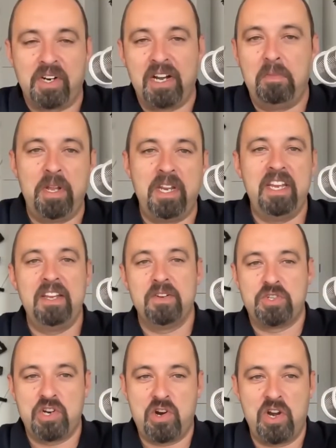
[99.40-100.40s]
company, your
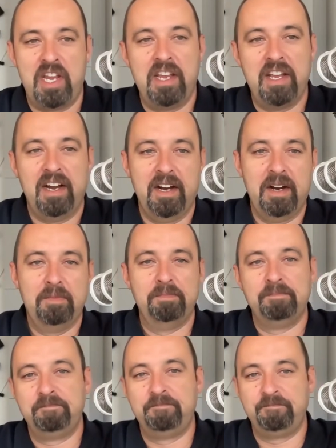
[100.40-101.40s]
journey.
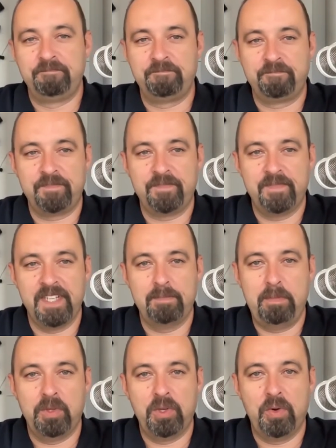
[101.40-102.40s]
Let
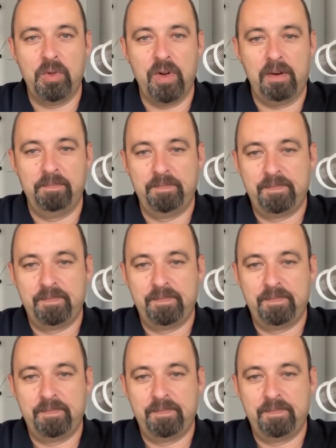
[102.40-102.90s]
people know who you are.